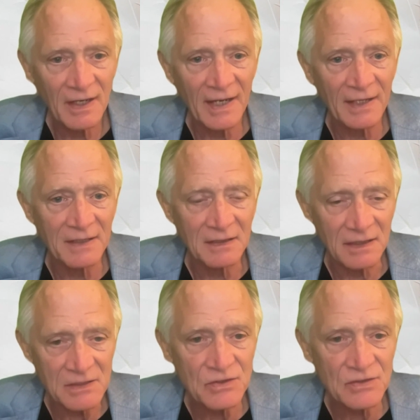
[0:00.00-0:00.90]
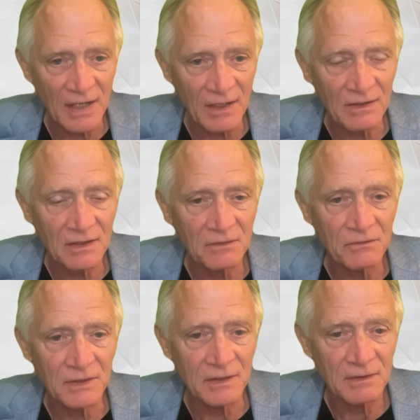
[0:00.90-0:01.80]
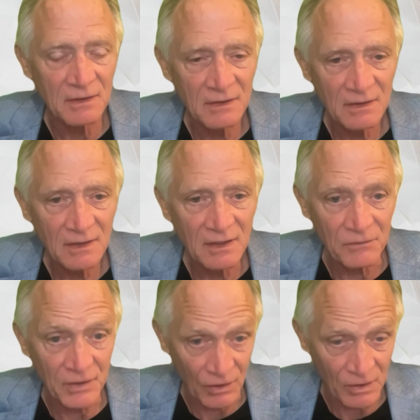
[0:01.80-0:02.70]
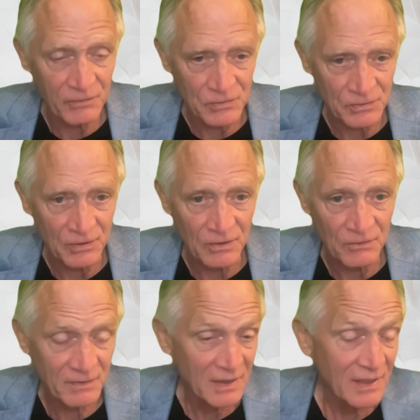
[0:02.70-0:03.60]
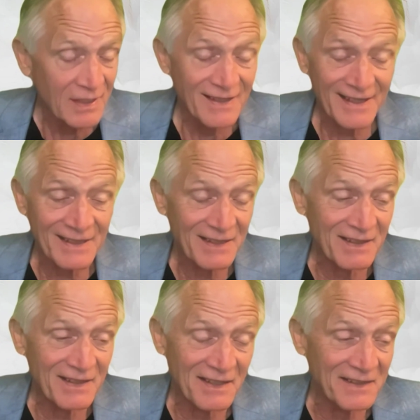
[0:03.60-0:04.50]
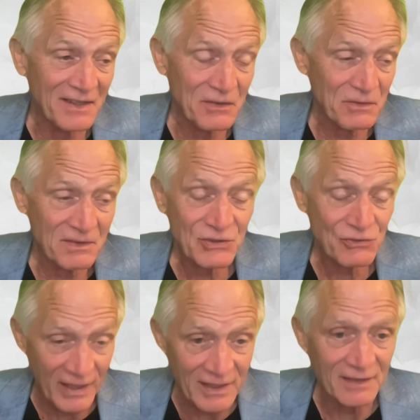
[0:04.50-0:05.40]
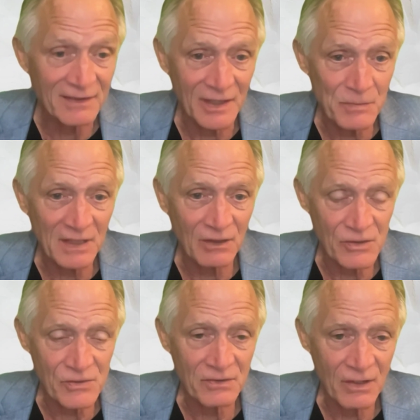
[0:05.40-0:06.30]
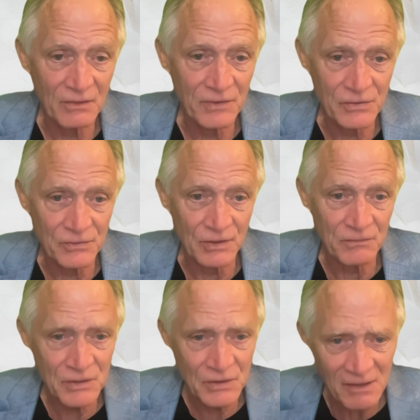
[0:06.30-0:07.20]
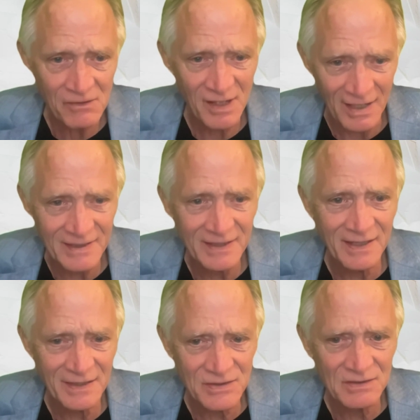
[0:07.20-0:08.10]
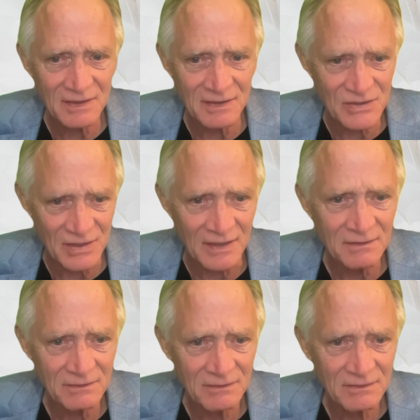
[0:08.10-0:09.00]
and it leaches out of the artificial turf. And another striking thing about artificial turf, do you know how hot it gets in the sun?